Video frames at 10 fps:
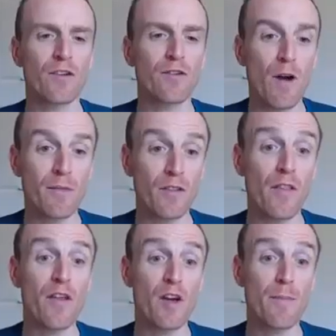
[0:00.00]
to describe
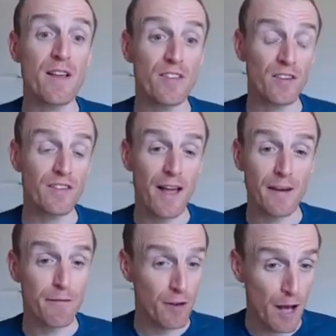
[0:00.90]
something that could be
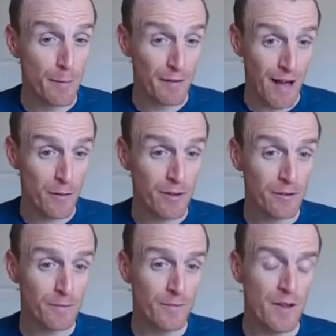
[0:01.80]
sustained for a couple of
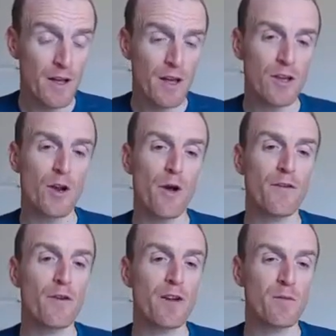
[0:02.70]
hours.
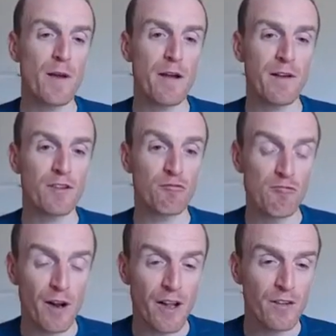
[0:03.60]
If you're an experienced
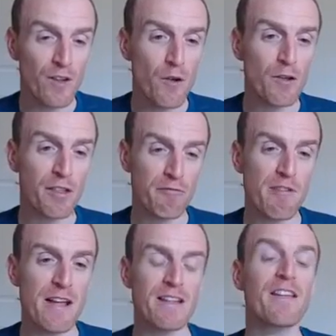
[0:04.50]
runner, zone
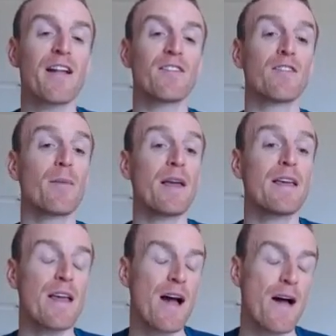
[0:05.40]
3 tends to
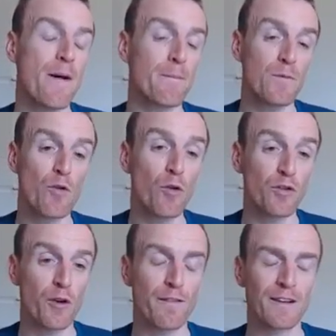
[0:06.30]
be your
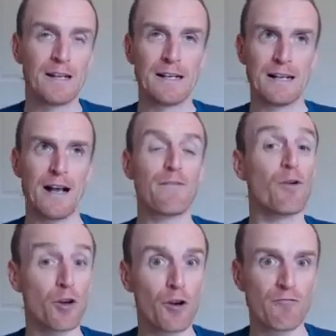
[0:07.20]
sort of, if
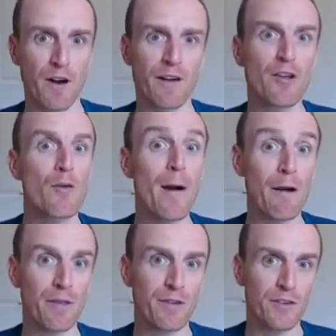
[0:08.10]
you're a good runner, your
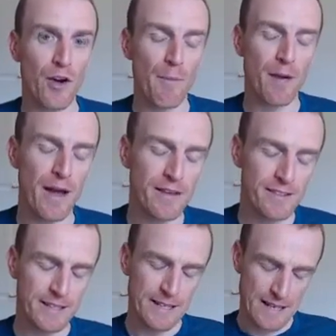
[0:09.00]
marathon type pace.